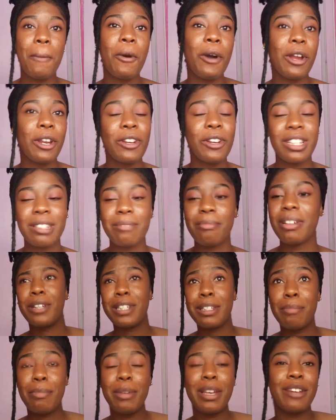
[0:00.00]
not
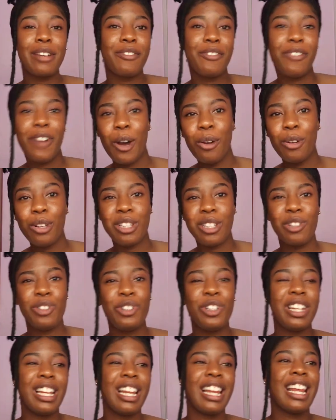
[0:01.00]
being found,
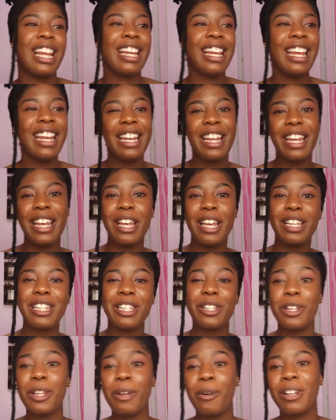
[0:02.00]
sijui nini nini.
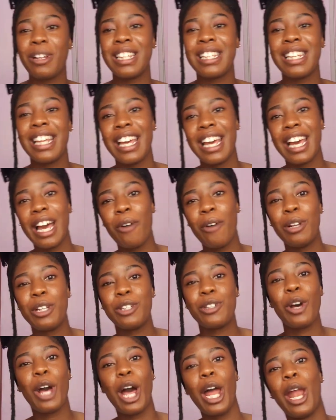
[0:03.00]
So they were saying, ka
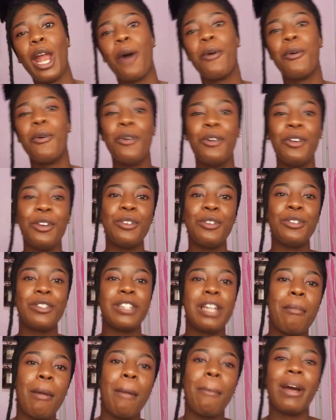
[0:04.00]
ulitoka na huyu,
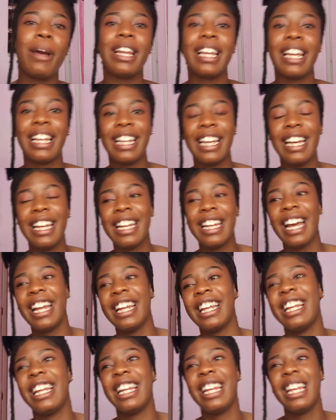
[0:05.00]
sema pali alienda,
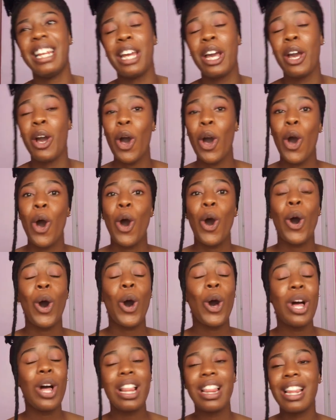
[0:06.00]
nini nini.
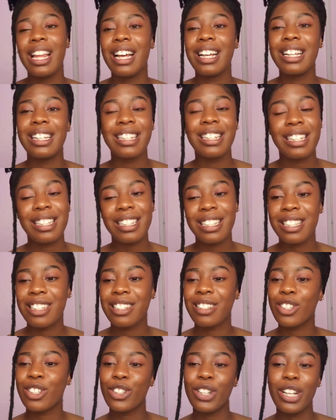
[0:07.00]
All that
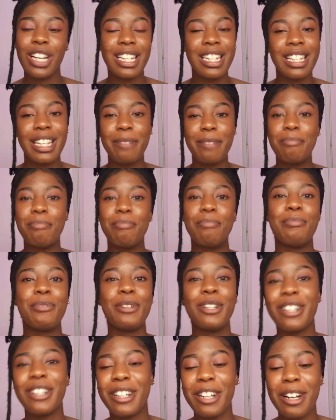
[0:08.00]
shit and
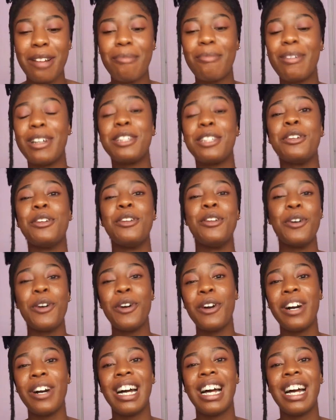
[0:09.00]
bullcrap. But you know,